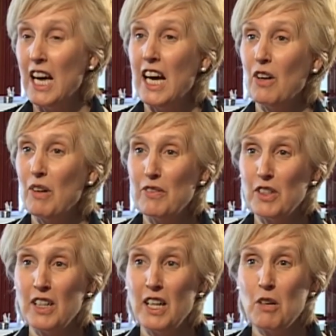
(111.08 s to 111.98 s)

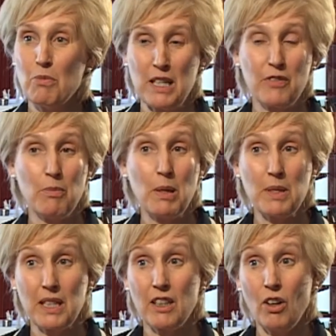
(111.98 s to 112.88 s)
However, breastfed
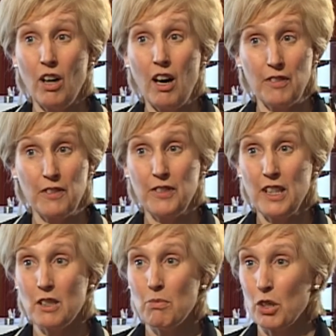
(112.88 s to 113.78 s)
babies can often
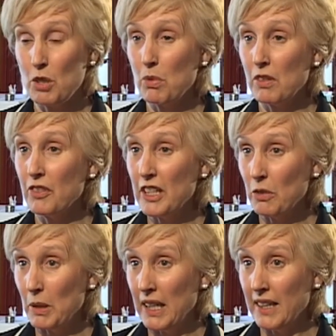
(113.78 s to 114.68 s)
feed much more
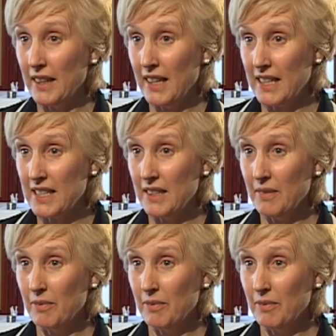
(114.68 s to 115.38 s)
frequently than that.